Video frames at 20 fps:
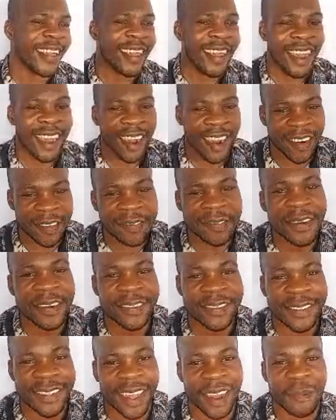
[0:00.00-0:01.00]
Of course,
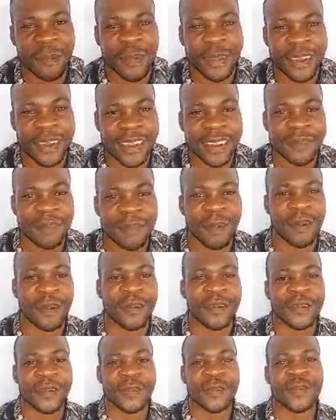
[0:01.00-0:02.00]
now we need more.
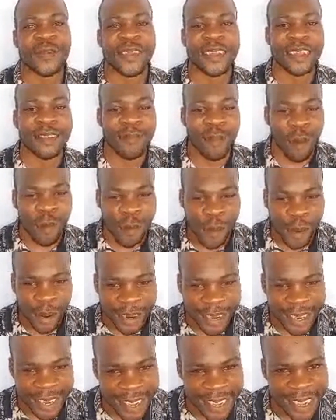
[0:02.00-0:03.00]
We need more
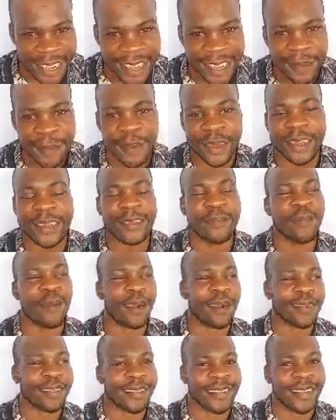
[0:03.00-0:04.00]
money. We need more
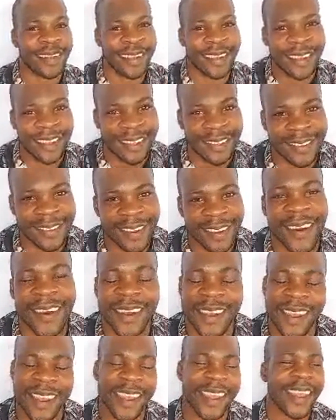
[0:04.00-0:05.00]
things.
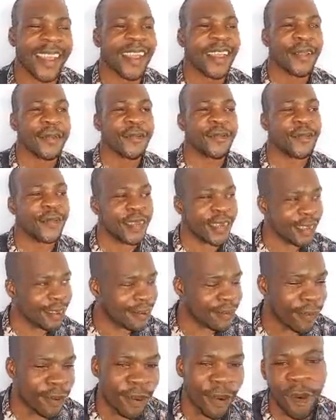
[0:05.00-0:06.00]
We need
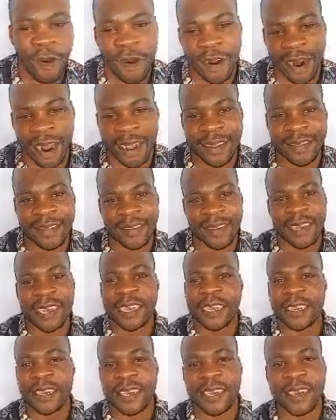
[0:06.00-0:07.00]
more. All right.
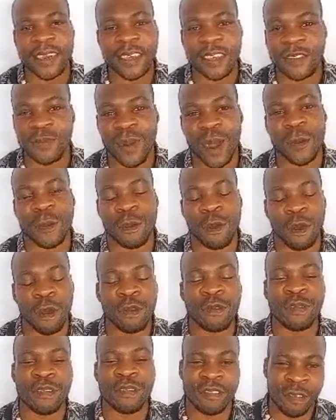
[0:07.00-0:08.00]
The rich man will
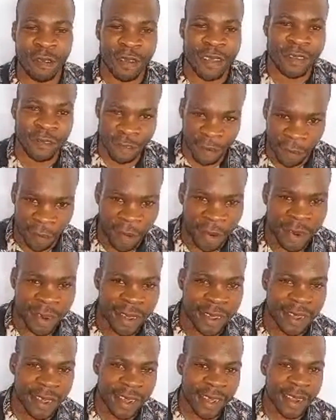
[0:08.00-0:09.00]
always looking for money.
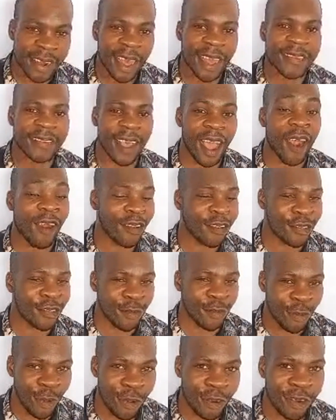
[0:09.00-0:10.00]
That's how it
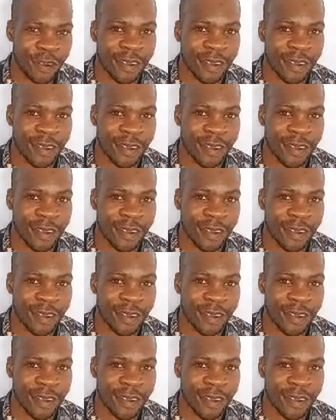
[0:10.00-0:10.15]
works.